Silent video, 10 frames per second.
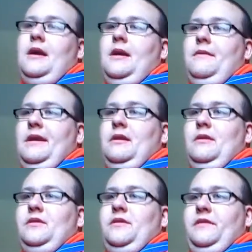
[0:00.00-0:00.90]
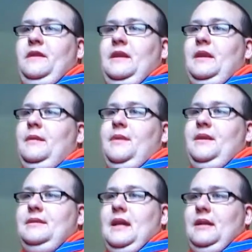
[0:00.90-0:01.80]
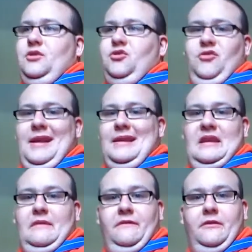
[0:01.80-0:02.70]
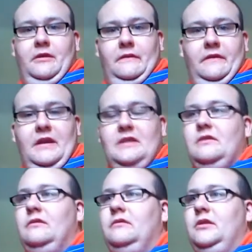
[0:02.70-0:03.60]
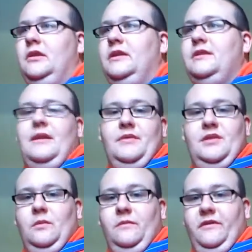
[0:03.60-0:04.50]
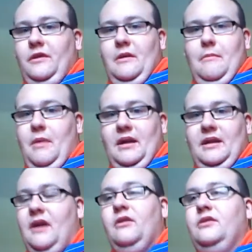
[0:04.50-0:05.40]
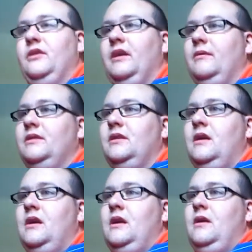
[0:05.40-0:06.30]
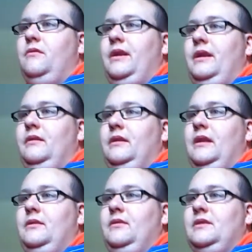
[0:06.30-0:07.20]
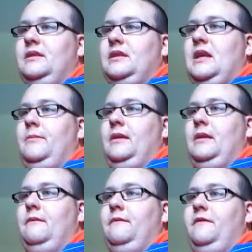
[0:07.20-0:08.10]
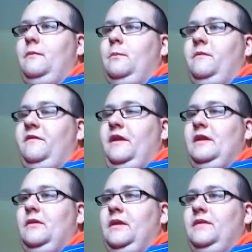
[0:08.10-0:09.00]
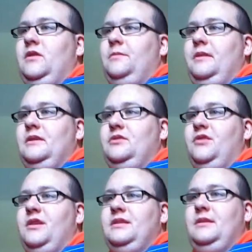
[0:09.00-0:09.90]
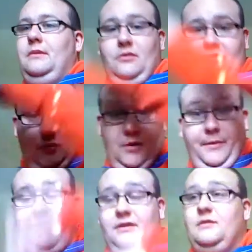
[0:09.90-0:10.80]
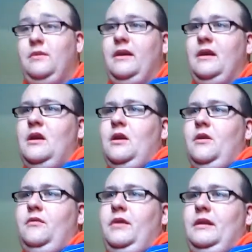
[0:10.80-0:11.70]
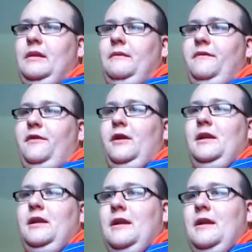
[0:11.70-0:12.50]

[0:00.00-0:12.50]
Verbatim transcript: uh, looks for Finlay that he meets that tranny fucking Vito. Jeez, that was some fucking bad character that was. Regal then does skipping, then Vito lifts up his dress, you know, to wipe off the sweat. Regal then fall,